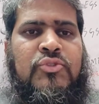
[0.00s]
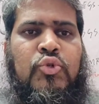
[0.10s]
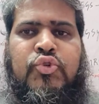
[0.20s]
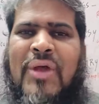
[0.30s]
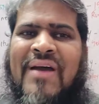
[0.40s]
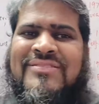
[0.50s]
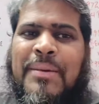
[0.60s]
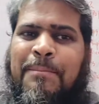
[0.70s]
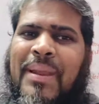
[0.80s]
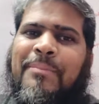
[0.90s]
You should have
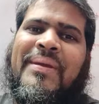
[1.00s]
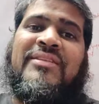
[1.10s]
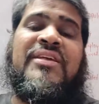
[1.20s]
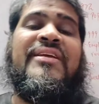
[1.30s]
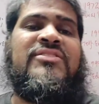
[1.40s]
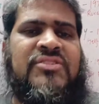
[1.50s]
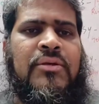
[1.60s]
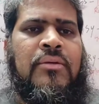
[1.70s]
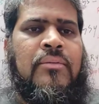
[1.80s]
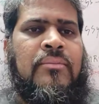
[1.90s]
some plumbing things.
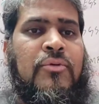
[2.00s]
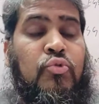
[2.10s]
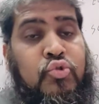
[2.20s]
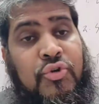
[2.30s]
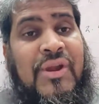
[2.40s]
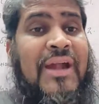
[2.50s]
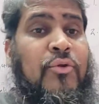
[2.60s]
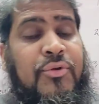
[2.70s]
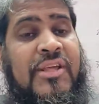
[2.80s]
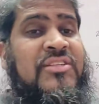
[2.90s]
You should try
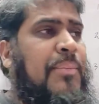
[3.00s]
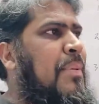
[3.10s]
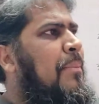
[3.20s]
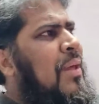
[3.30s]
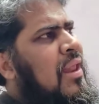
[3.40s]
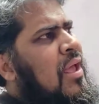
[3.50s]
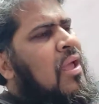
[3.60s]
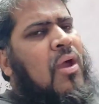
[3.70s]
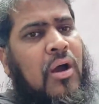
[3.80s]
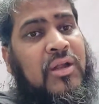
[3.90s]
to teach the people,
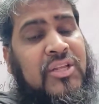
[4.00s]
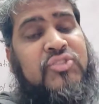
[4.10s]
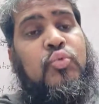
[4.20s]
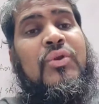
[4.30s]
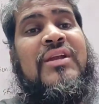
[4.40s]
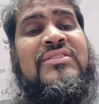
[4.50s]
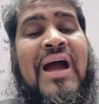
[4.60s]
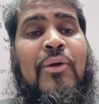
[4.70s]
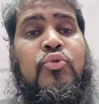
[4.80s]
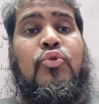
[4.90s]
the students,
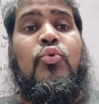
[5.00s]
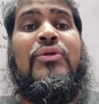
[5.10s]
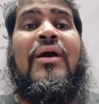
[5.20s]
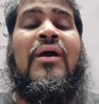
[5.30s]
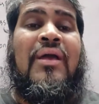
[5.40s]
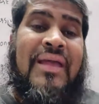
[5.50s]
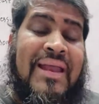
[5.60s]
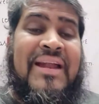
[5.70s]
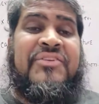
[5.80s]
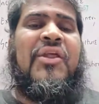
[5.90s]
how to do the
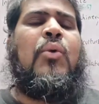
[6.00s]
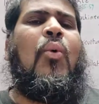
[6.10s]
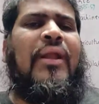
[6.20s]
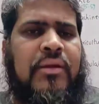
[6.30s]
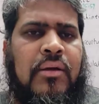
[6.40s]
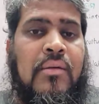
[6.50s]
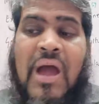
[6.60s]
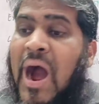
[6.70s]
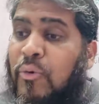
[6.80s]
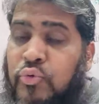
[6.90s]
electric work,
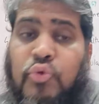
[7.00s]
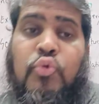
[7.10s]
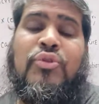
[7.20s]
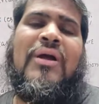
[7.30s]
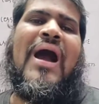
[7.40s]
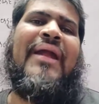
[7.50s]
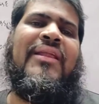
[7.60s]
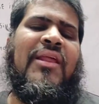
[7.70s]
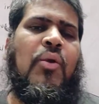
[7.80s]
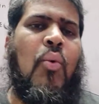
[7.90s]
how to do the
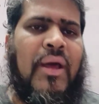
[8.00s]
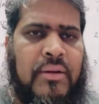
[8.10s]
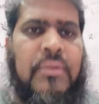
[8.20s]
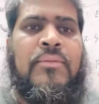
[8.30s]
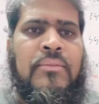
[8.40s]
gardening work.